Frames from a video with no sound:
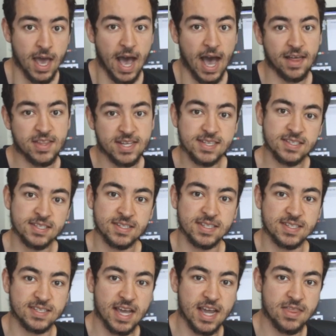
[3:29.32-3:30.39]
And this isn't
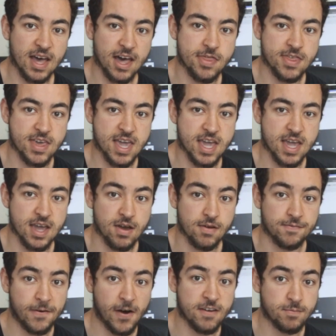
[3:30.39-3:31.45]
to say that the
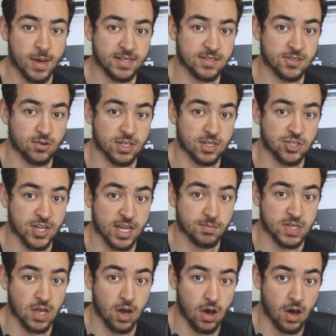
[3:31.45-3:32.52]
5 pentatonic
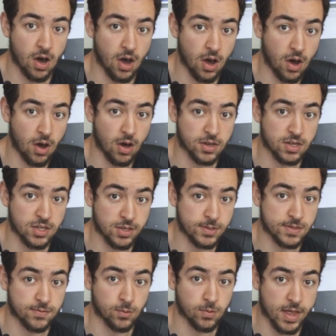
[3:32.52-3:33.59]
shapes aren't
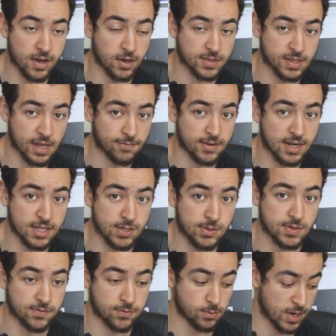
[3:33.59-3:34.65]
useful. They are definitely
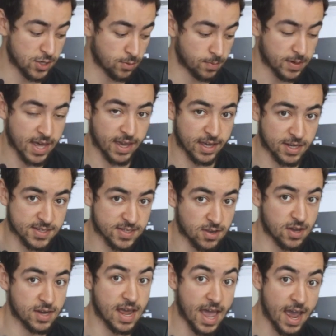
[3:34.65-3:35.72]
useful when you're playing in a
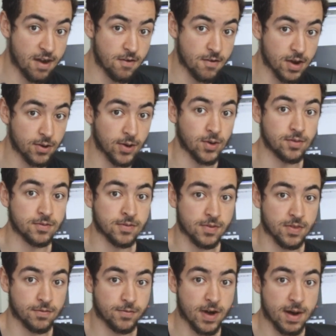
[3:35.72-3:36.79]
certain area of
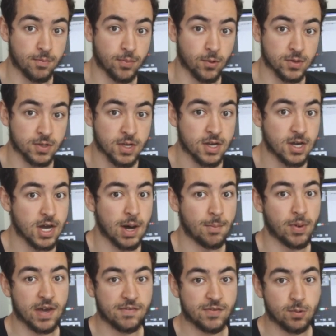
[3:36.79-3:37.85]
the fretboard.
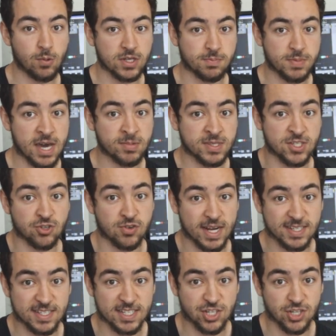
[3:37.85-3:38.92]
But if you want to be able to
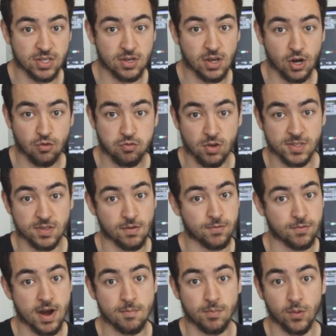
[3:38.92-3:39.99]
transition across the
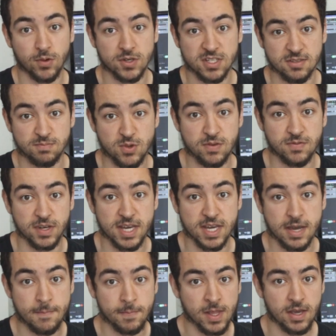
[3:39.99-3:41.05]
fretboard
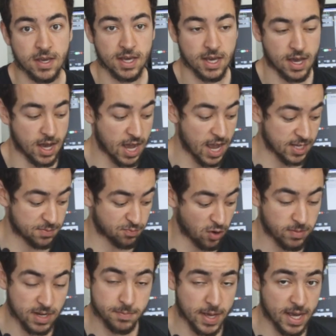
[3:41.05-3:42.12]
smoothly, it's
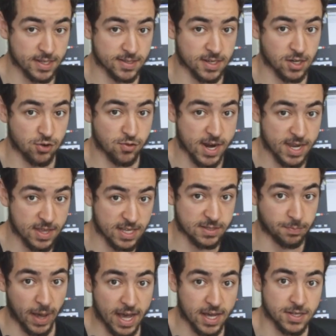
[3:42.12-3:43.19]
probably better to create these
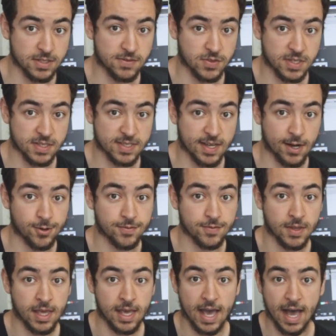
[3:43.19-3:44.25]
patterns for yourself,
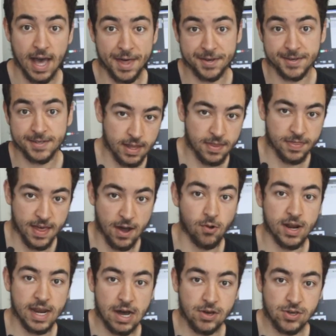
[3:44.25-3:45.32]
and
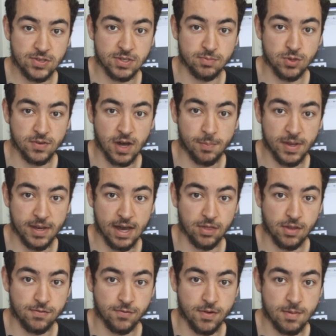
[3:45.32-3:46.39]
they'll allow you to move up and
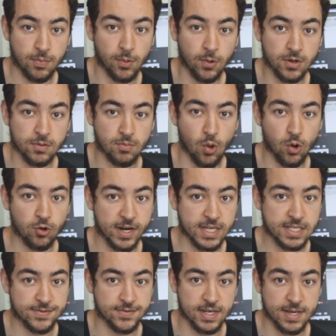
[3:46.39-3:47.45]
down the fretboard more
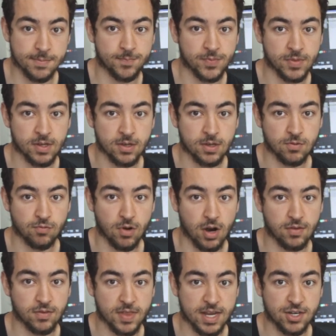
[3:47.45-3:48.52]
gracefully,
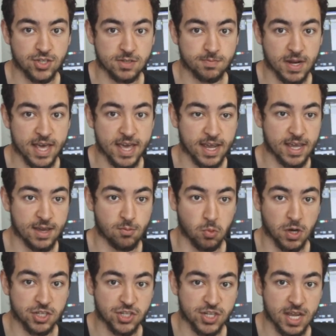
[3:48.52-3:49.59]
rather than just playing in
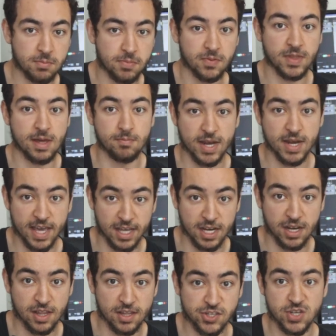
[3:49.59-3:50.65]
one shape, then playing in
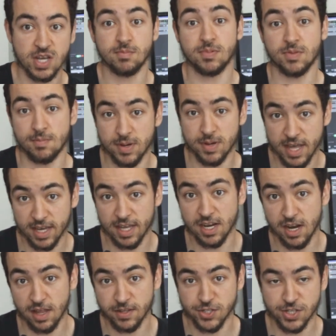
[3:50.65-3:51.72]
another shape, then playing in
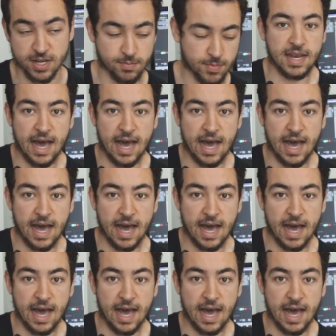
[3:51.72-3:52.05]
another shape.